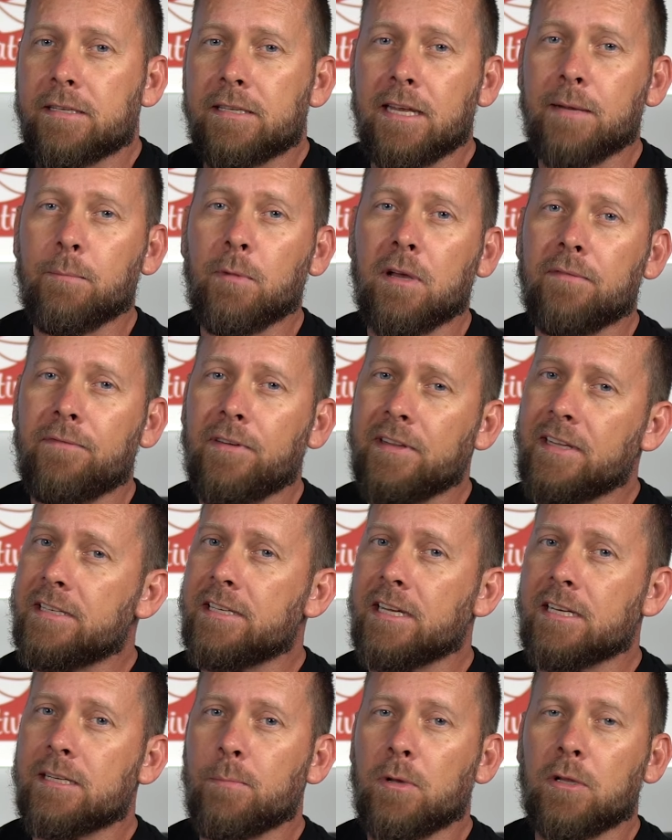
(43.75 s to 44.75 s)
Sigma
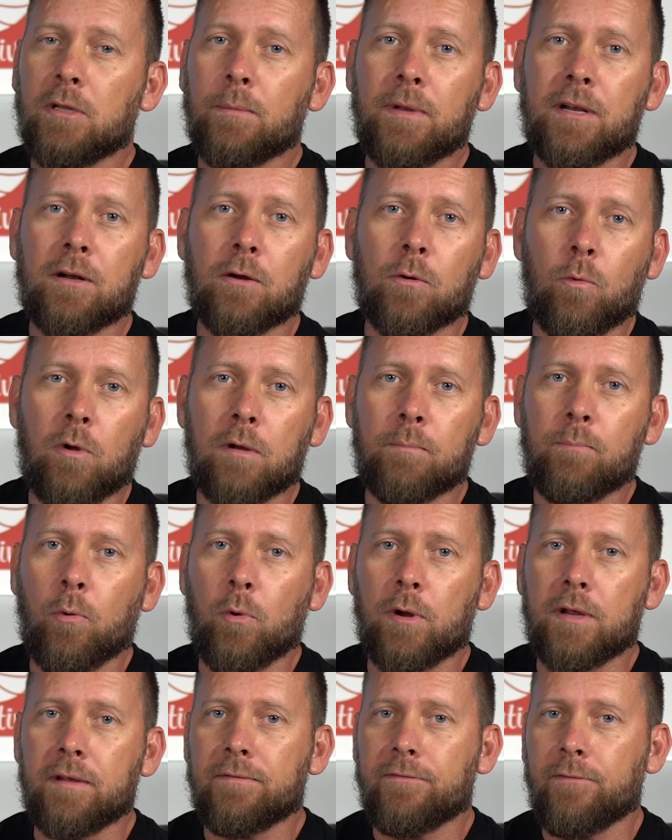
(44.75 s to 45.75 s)
56mm
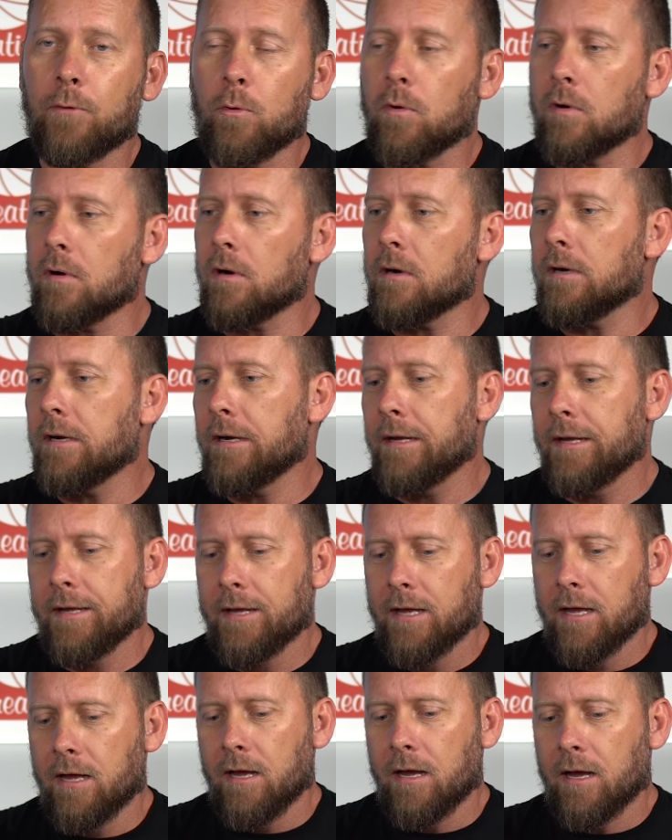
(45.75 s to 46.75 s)
1.4.
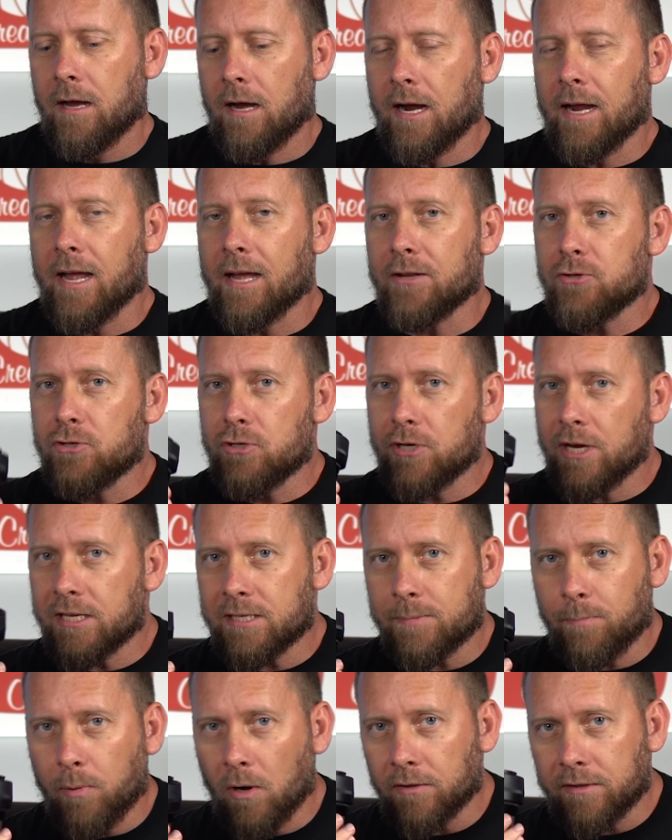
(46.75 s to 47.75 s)
I had
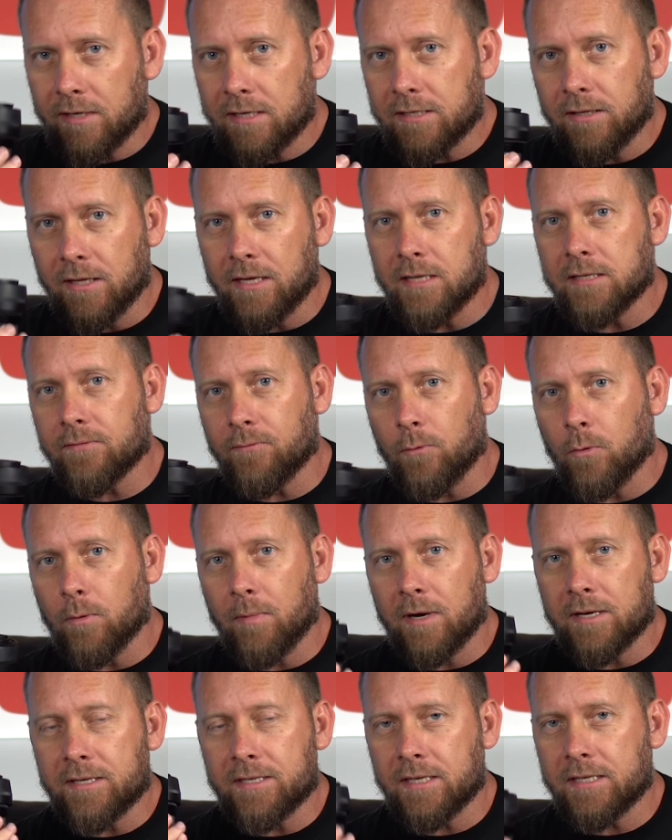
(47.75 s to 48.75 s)
just bought this lens for
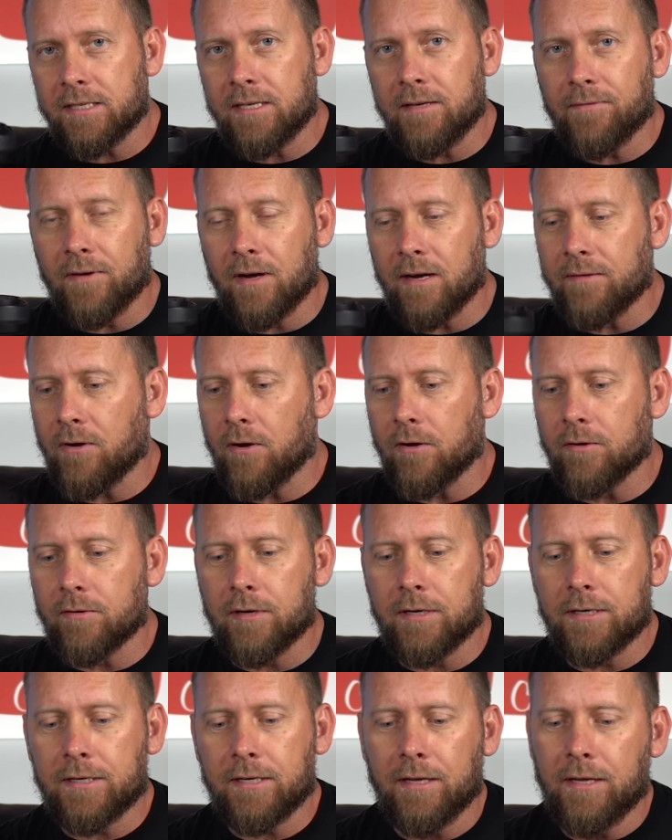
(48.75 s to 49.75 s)
my
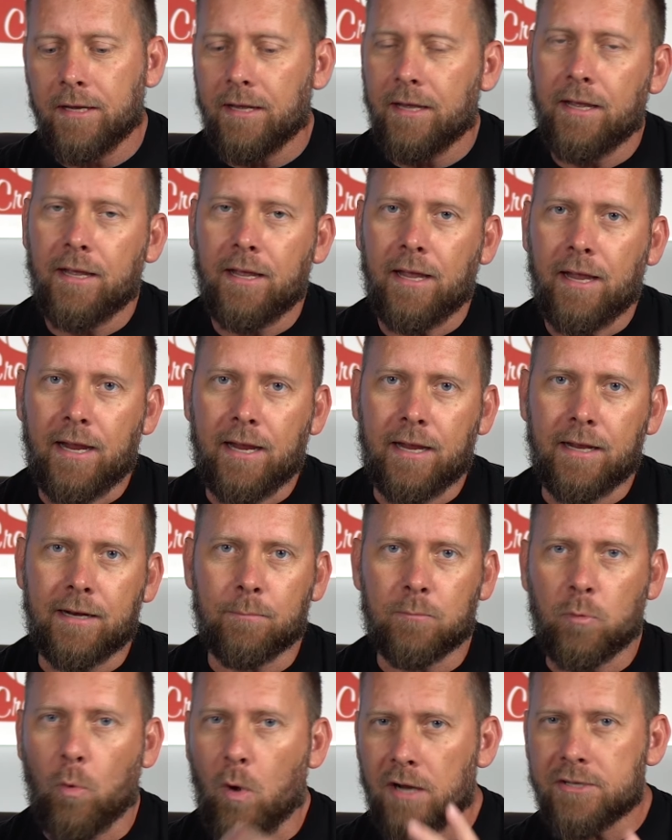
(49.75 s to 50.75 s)
6500, and
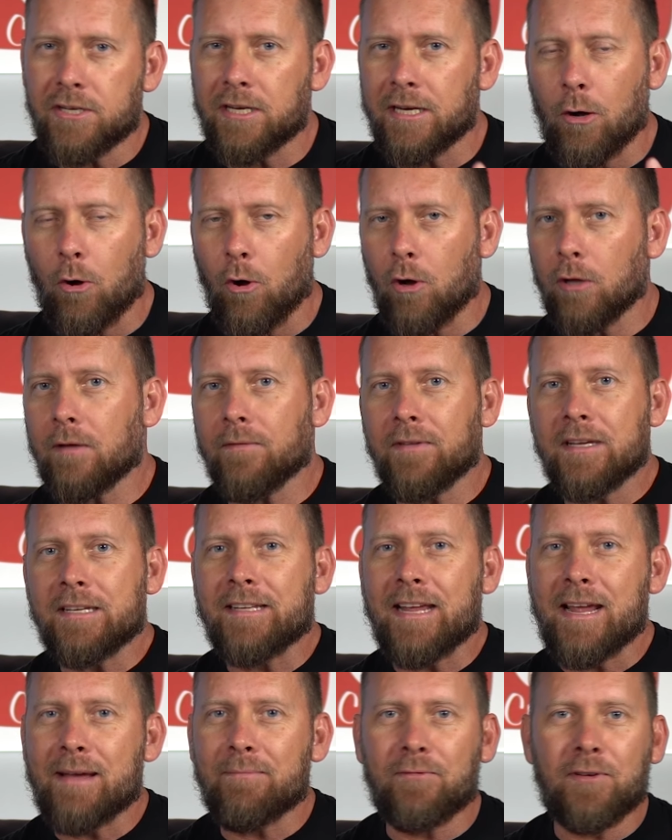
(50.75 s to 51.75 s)
I'm watching all of
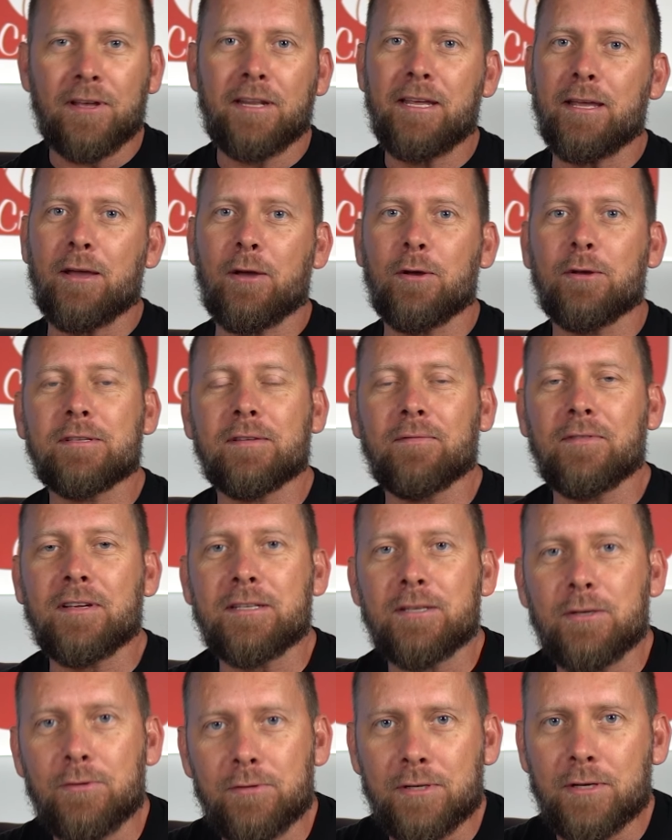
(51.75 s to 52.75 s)
these damn videos of
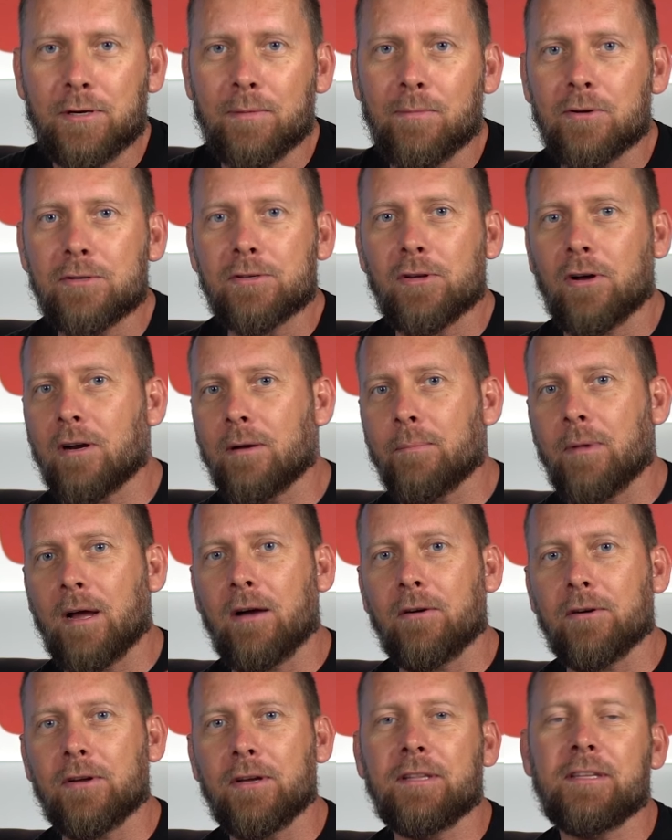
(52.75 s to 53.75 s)
these YouTubers talking about
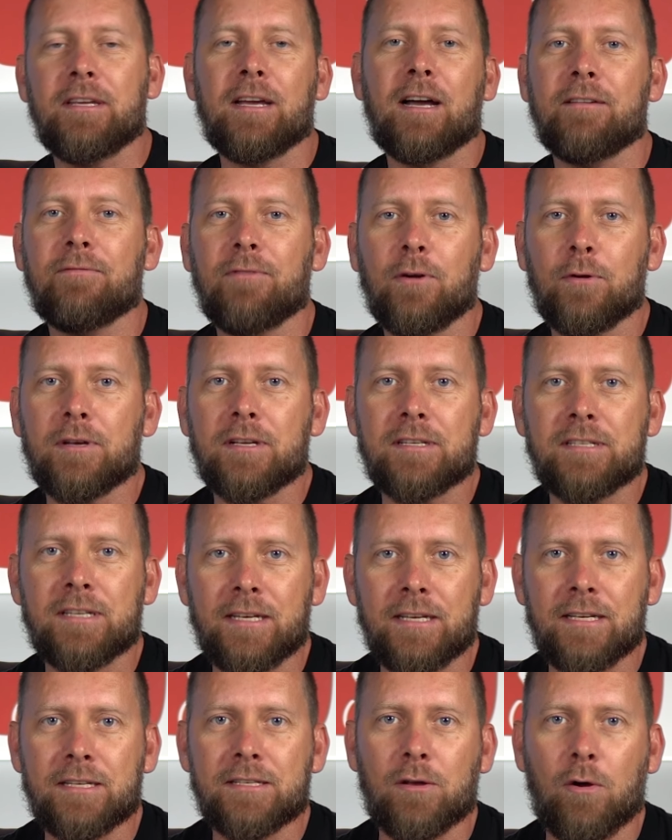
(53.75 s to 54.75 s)
how good the eye focus
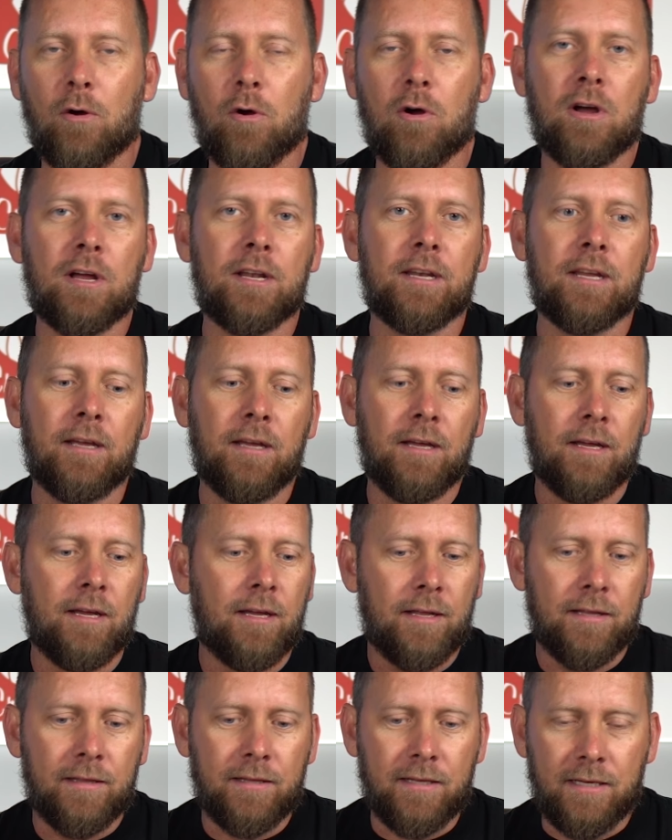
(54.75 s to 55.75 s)
is on
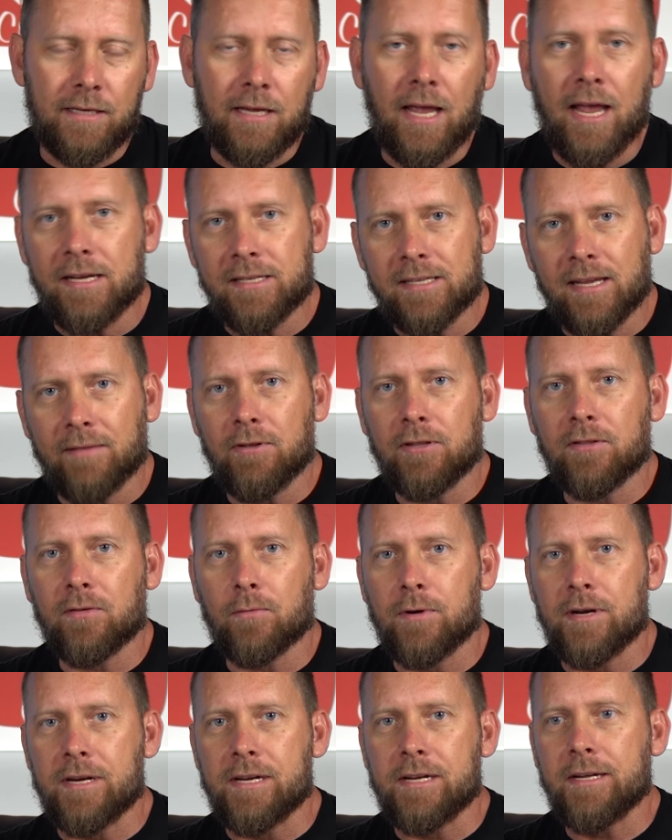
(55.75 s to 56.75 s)
the A7
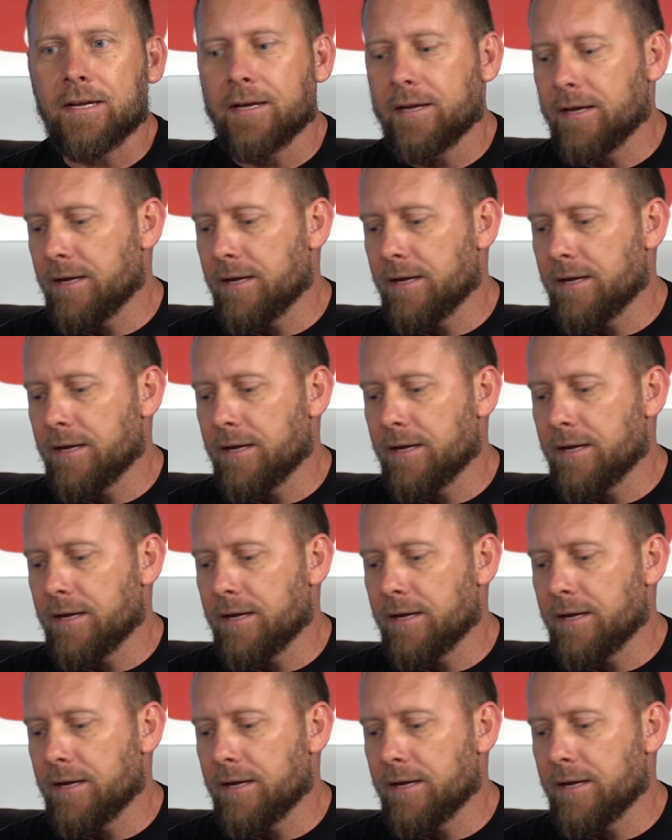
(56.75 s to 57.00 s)
III.